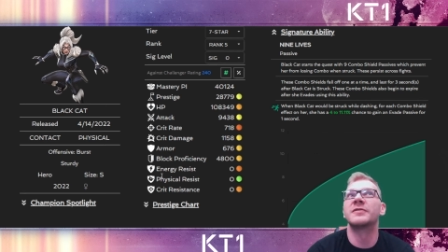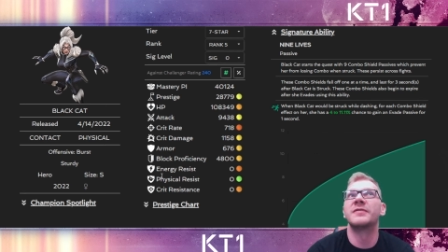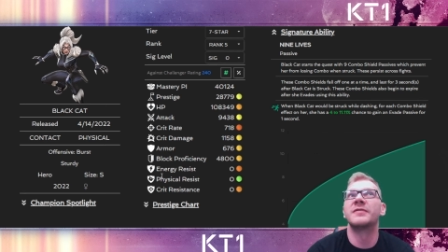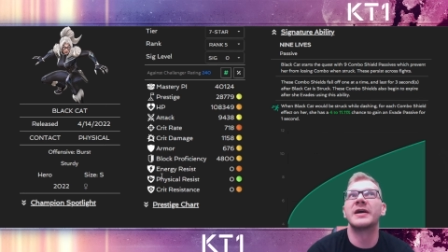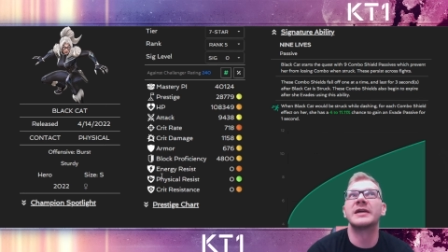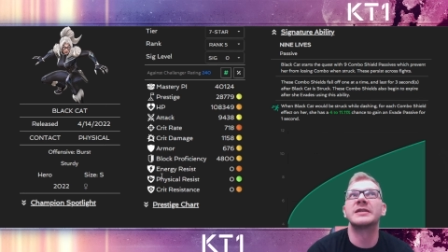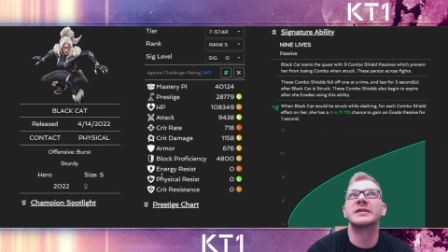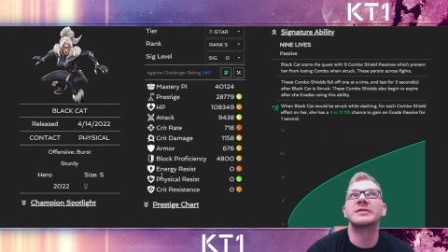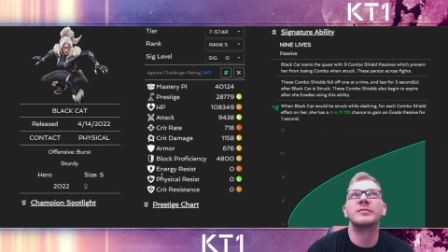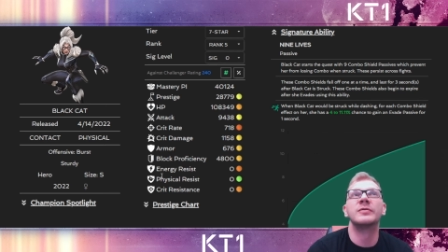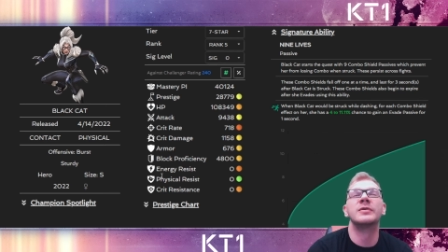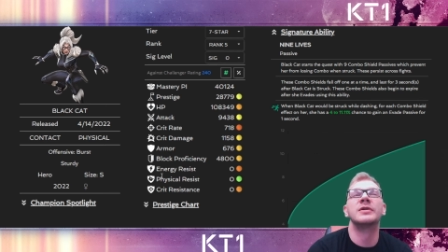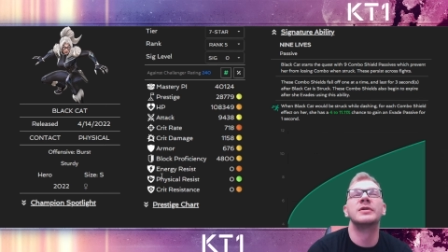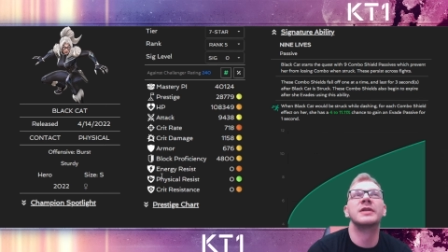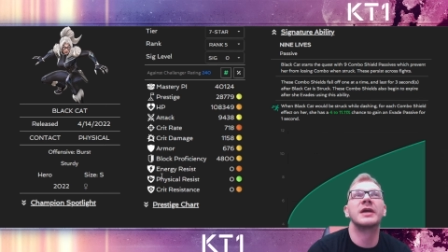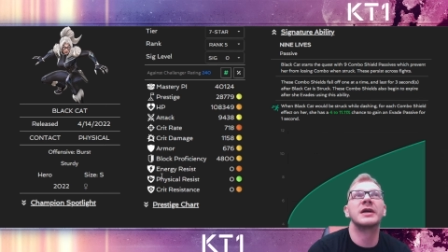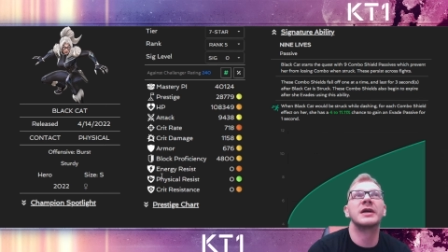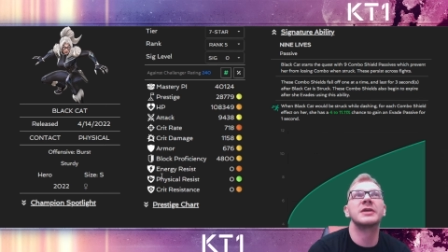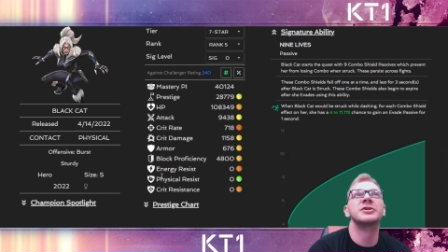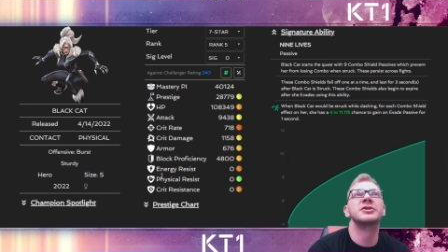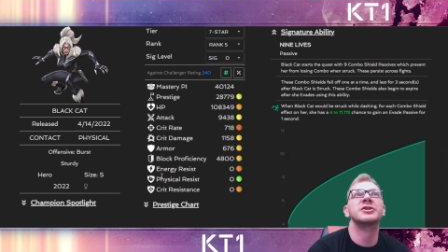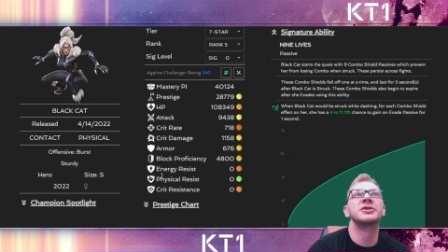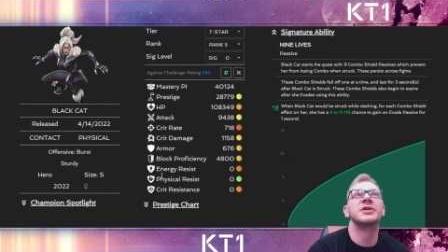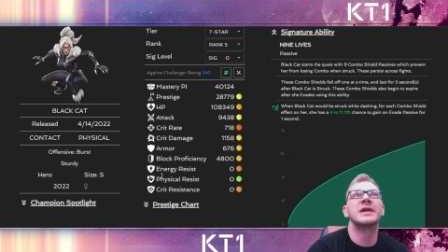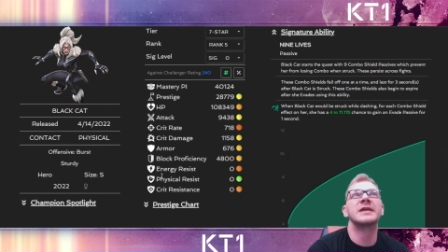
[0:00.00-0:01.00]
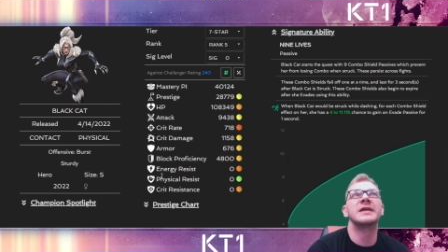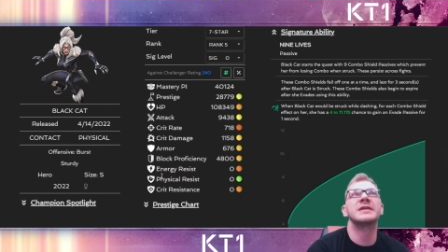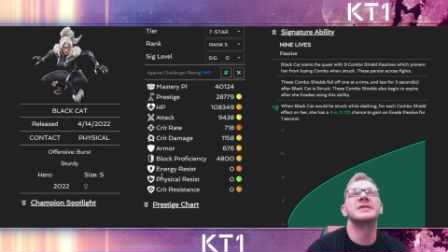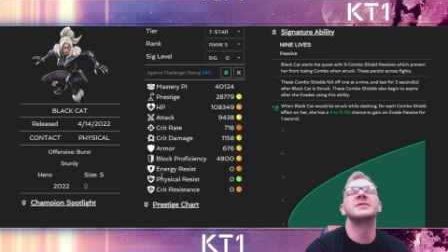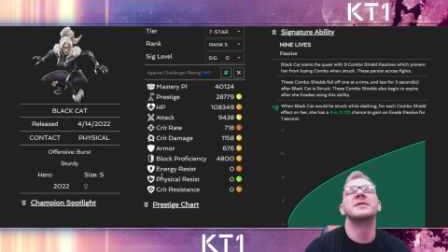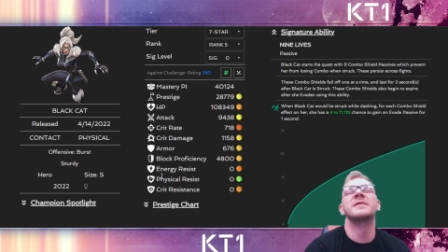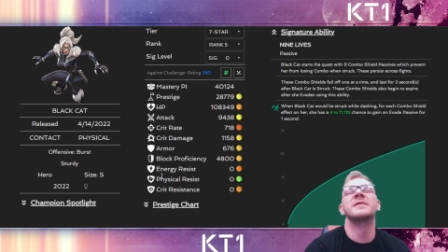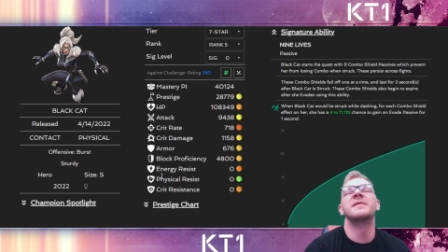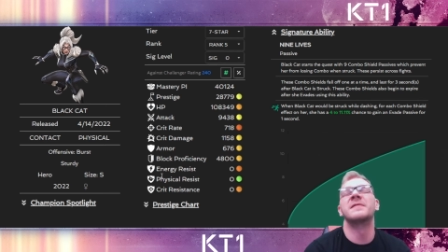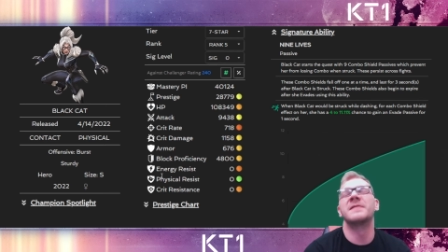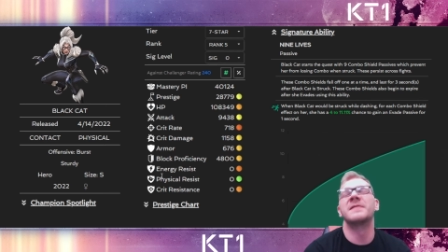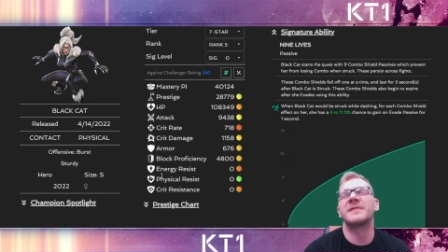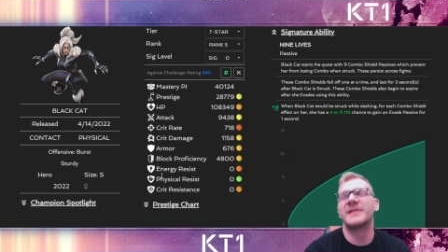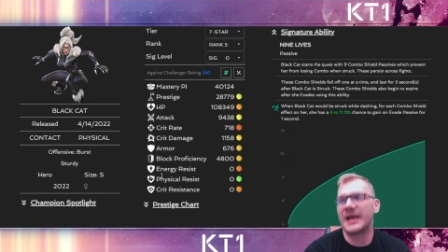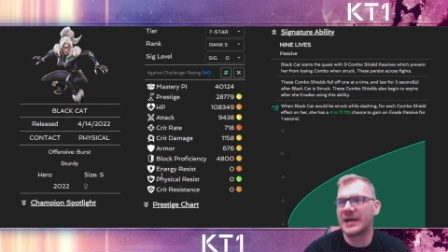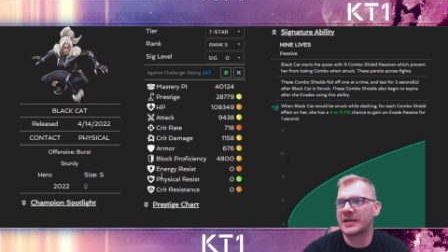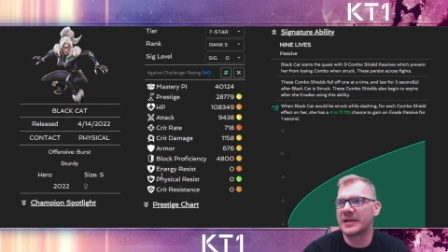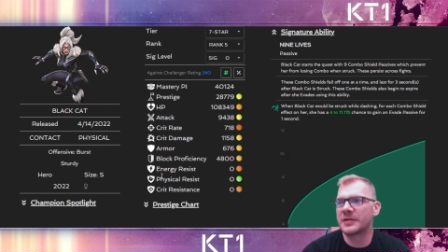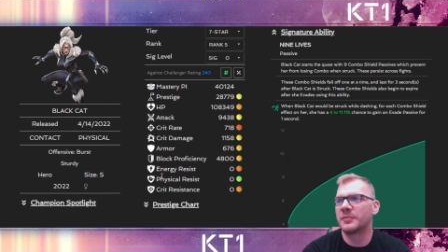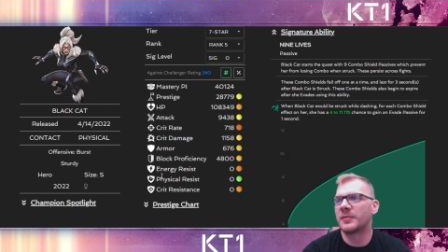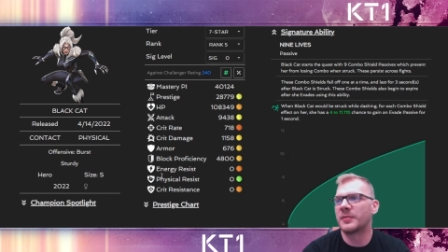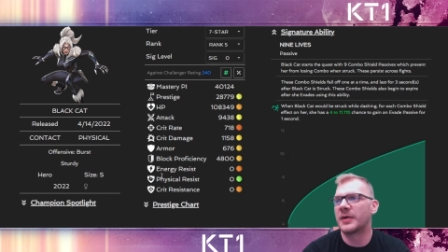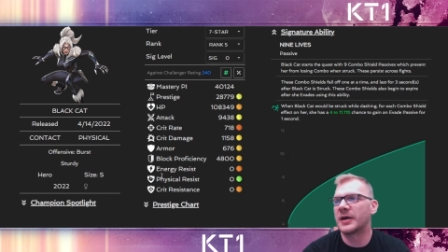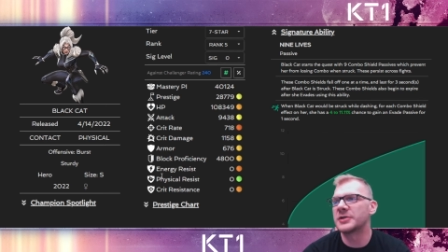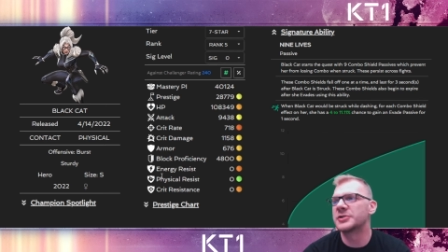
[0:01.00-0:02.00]
fights will not change
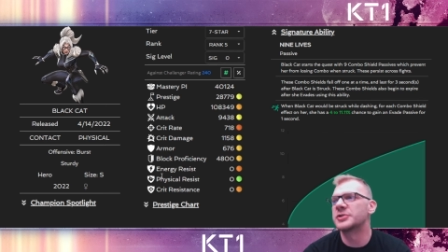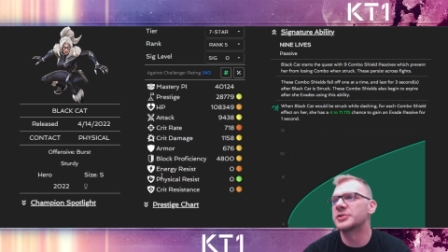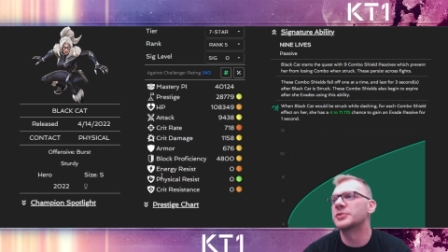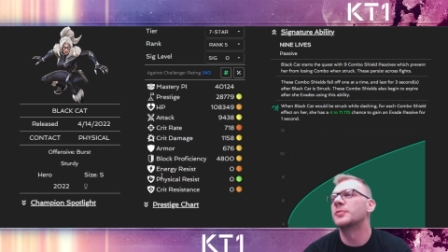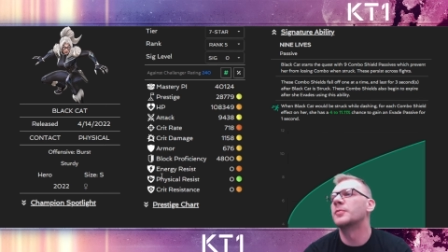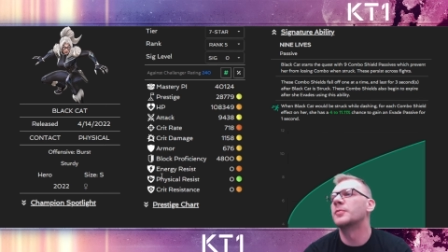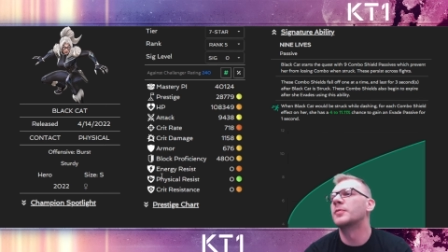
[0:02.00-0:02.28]
that much